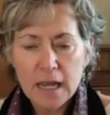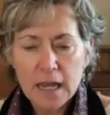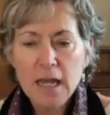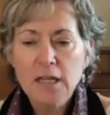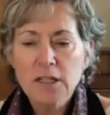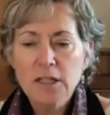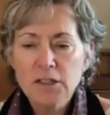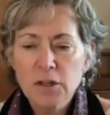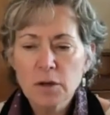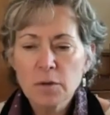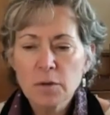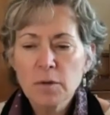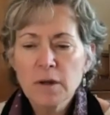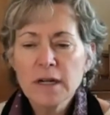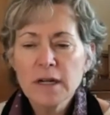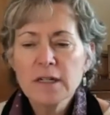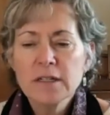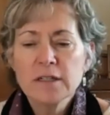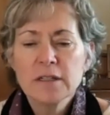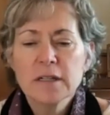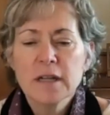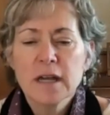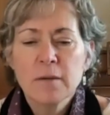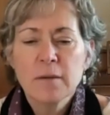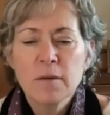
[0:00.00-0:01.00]
So
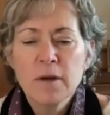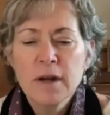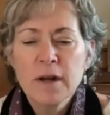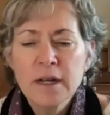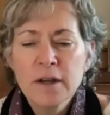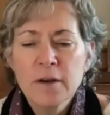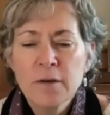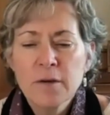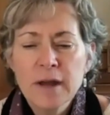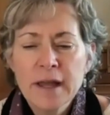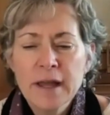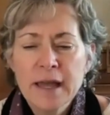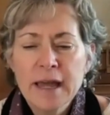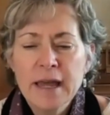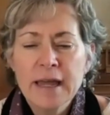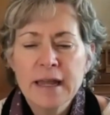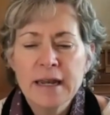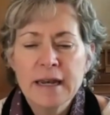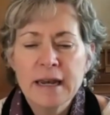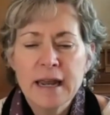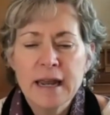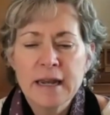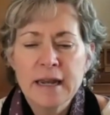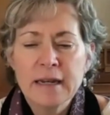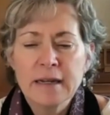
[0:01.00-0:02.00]
I want to go
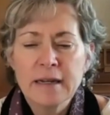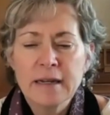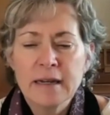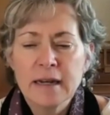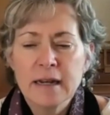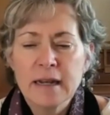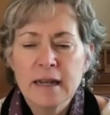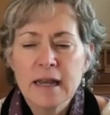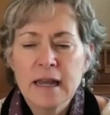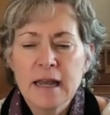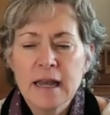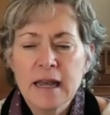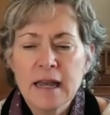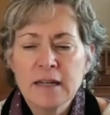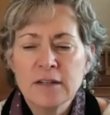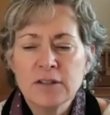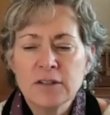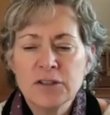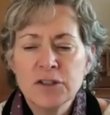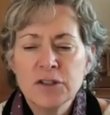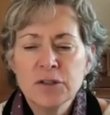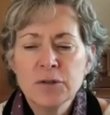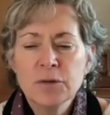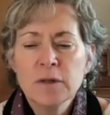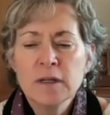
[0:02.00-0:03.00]
ahead and
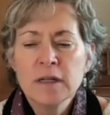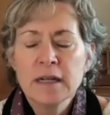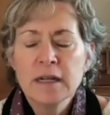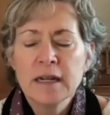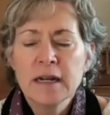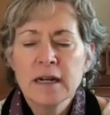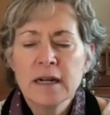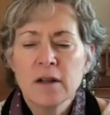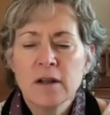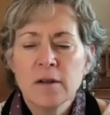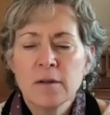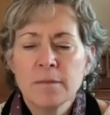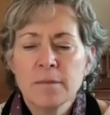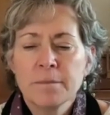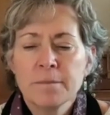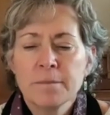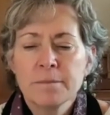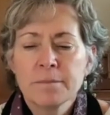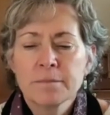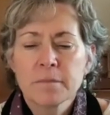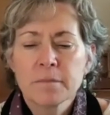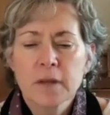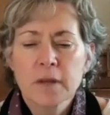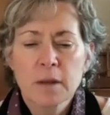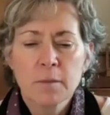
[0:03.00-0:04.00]
do a little
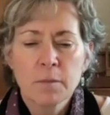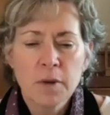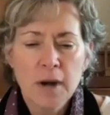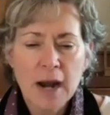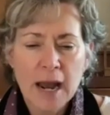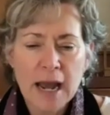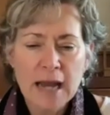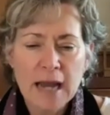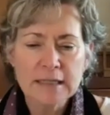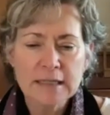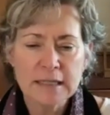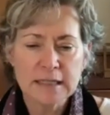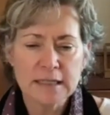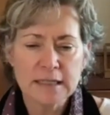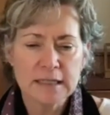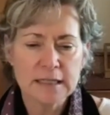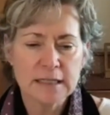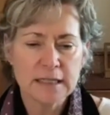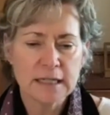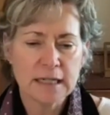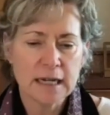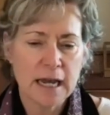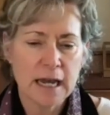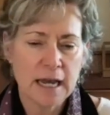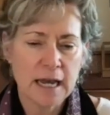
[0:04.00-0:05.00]
practice
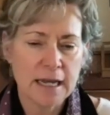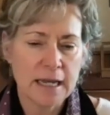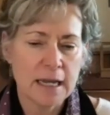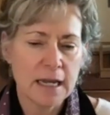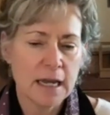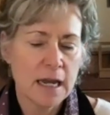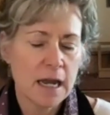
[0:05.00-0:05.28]
tonight.